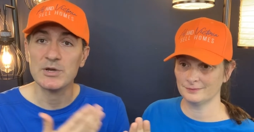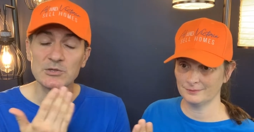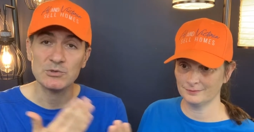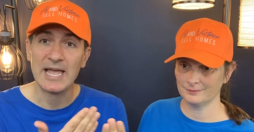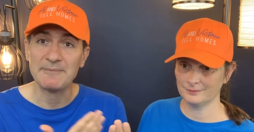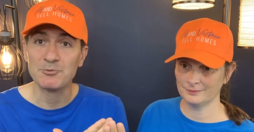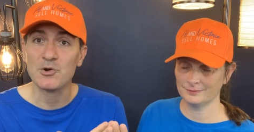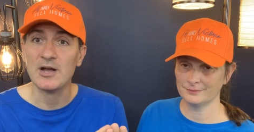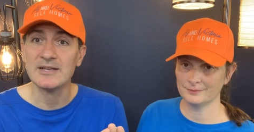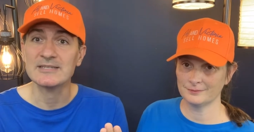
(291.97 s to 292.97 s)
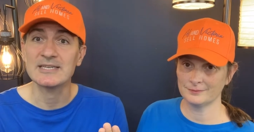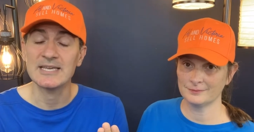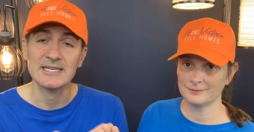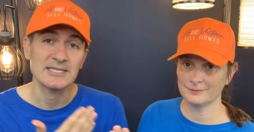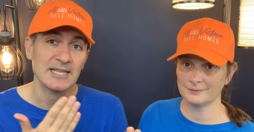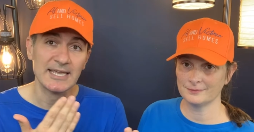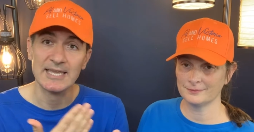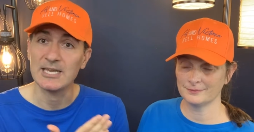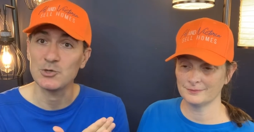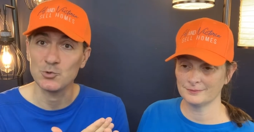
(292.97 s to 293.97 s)
Speaker 1: to that process like
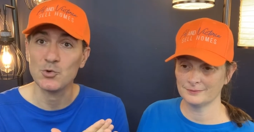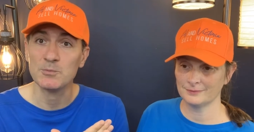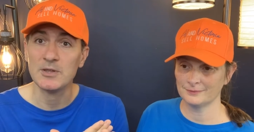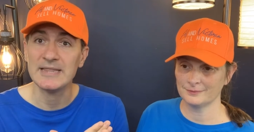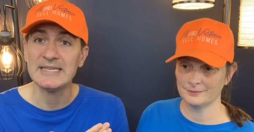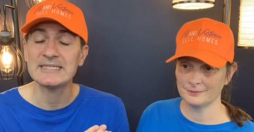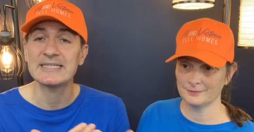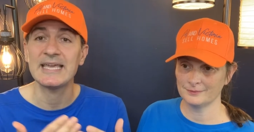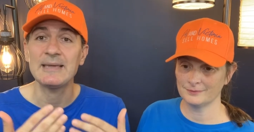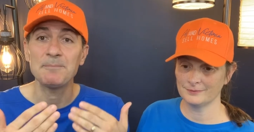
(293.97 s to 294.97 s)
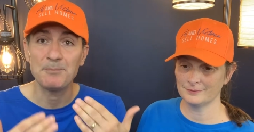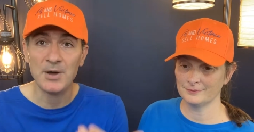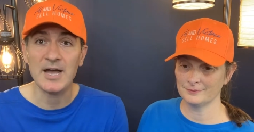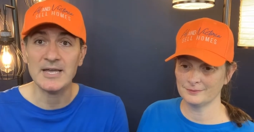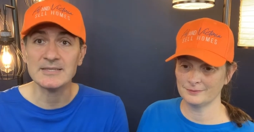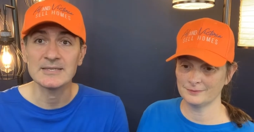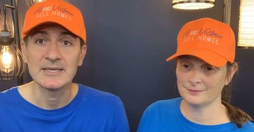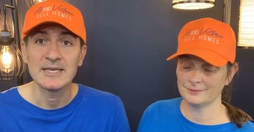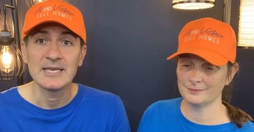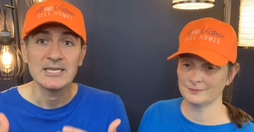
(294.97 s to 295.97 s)
a normal listing, but
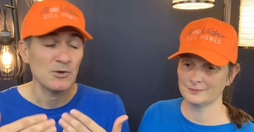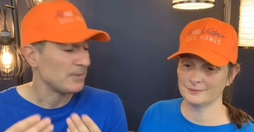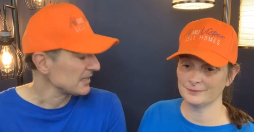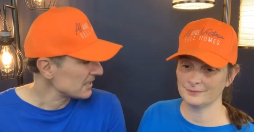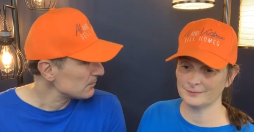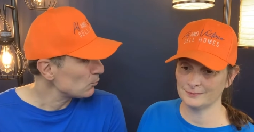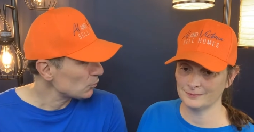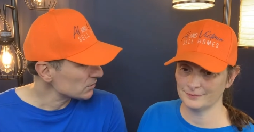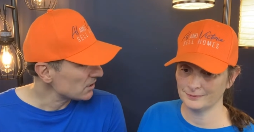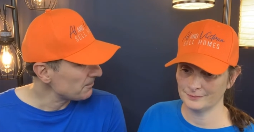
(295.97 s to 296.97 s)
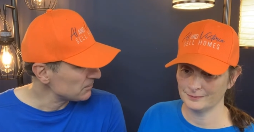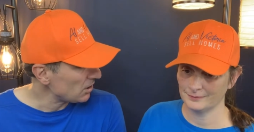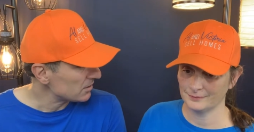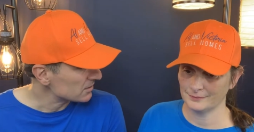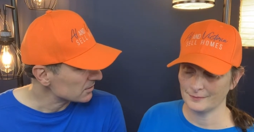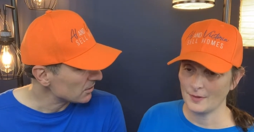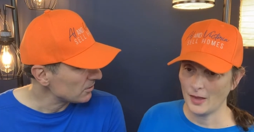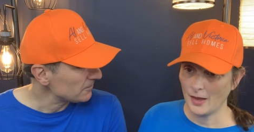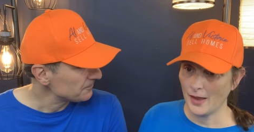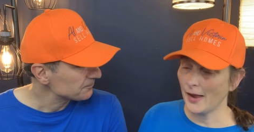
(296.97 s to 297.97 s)
you might get more top dollar,
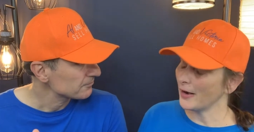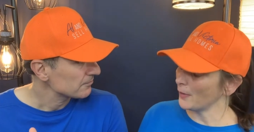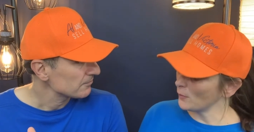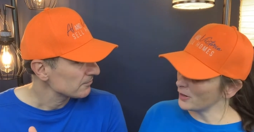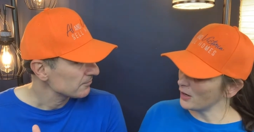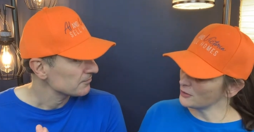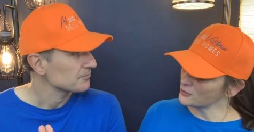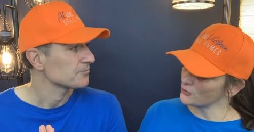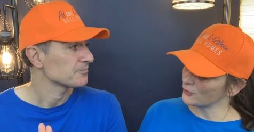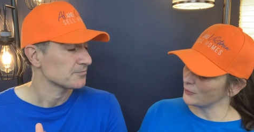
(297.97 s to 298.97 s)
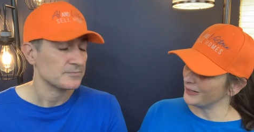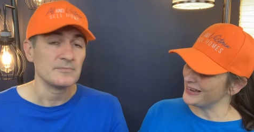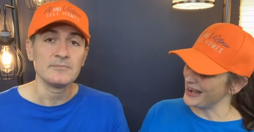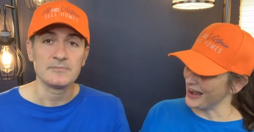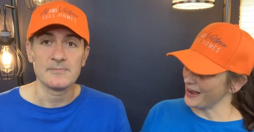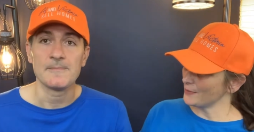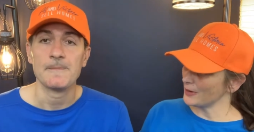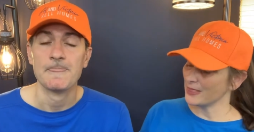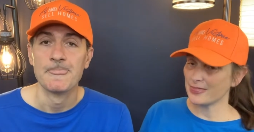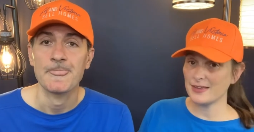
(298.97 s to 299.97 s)
no?
Speaker 2: And I want to also throw in now,
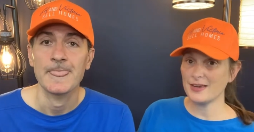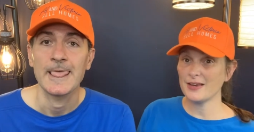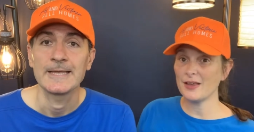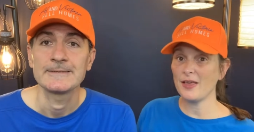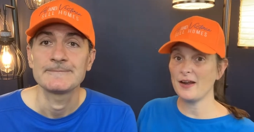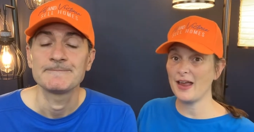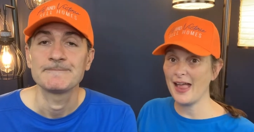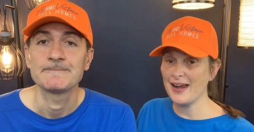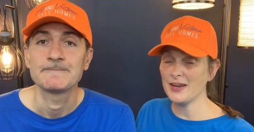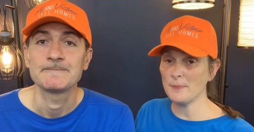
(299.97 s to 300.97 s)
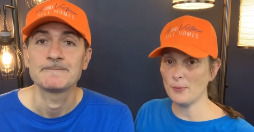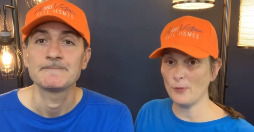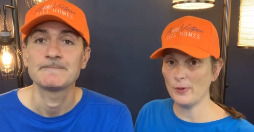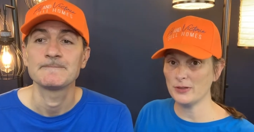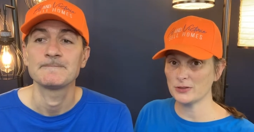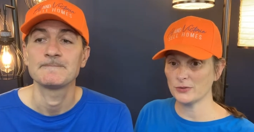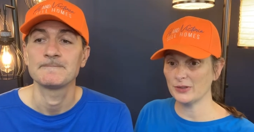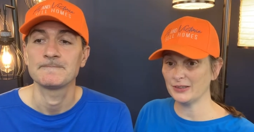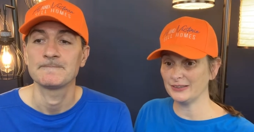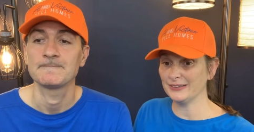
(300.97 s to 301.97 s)
I think, at any point
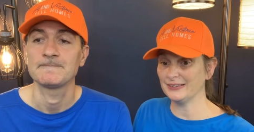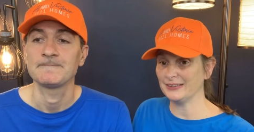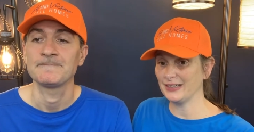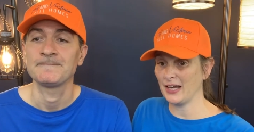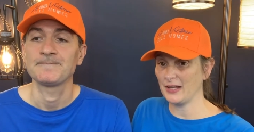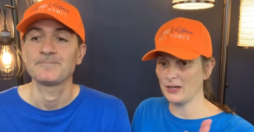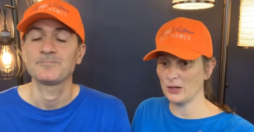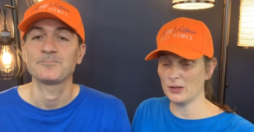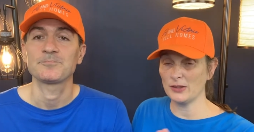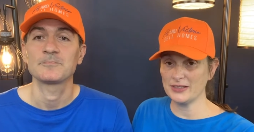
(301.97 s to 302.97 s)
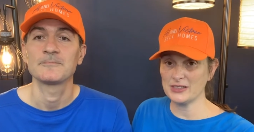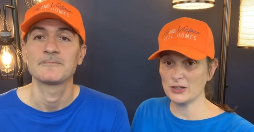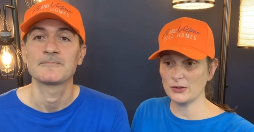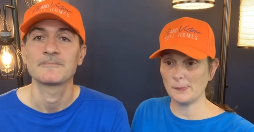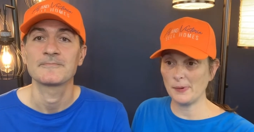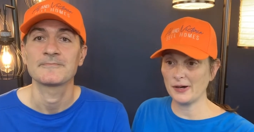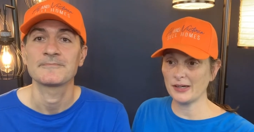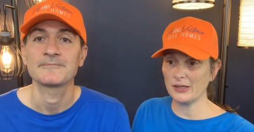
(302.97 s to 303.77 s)
during the listing on the market,